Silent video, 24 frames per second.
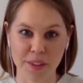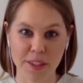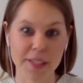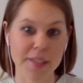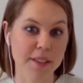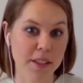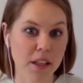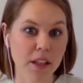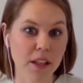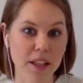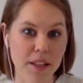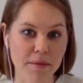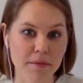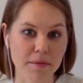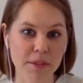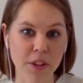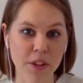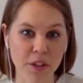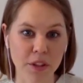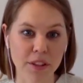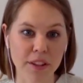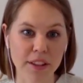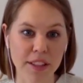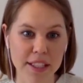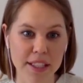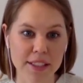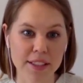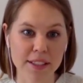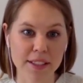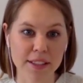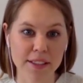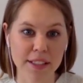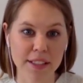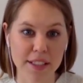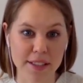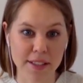this time you know
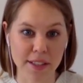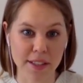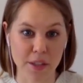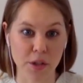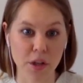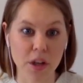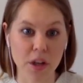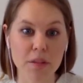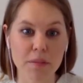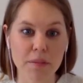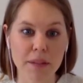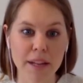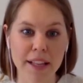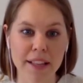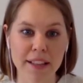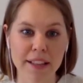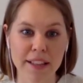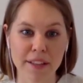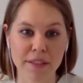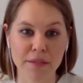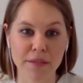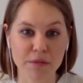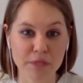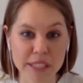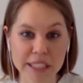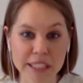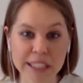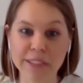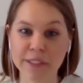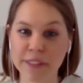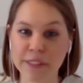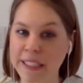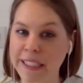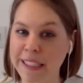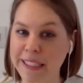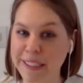that's it's their job and they're
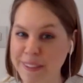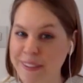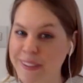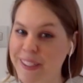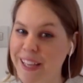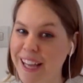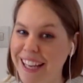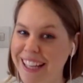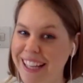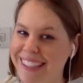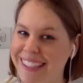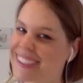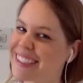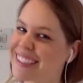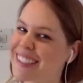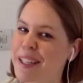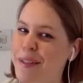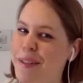really really good at it